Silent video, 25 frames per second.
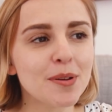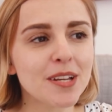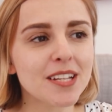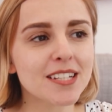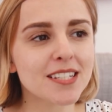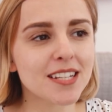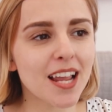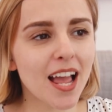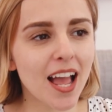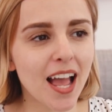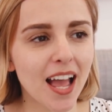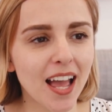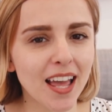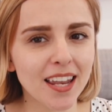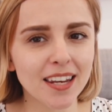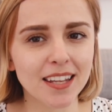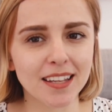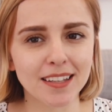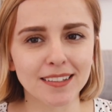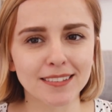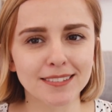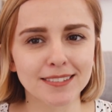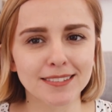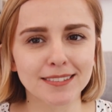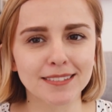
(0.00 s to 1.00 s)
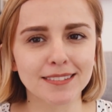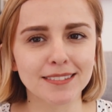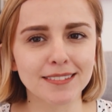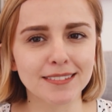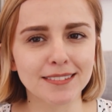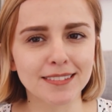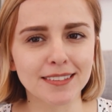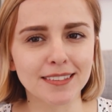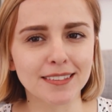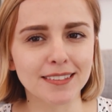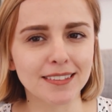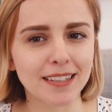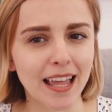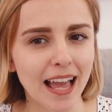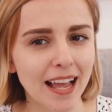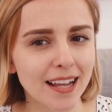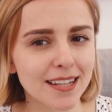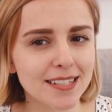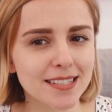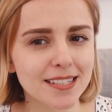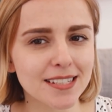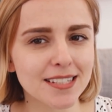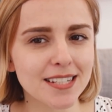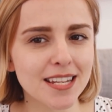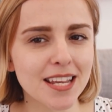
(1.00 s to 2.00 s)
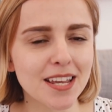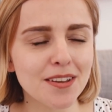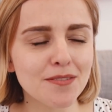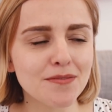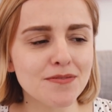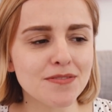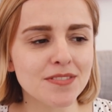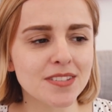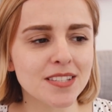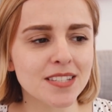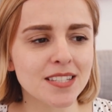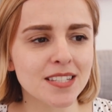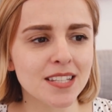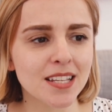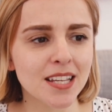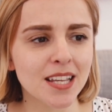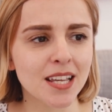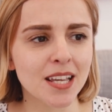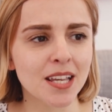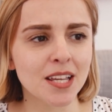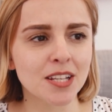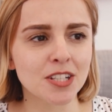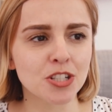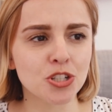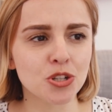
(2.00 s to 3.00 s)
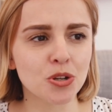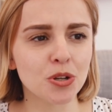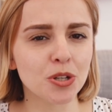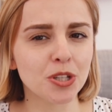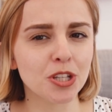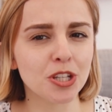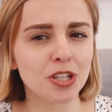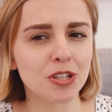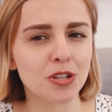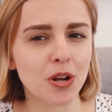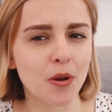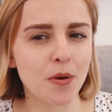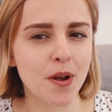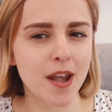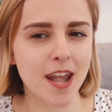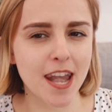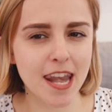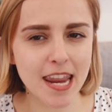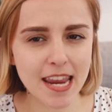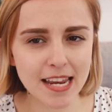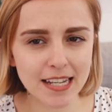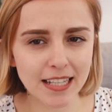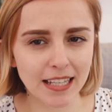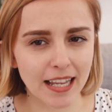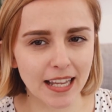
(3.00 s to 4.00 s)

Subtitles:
but Hannah, the laxatives? Surely you don't need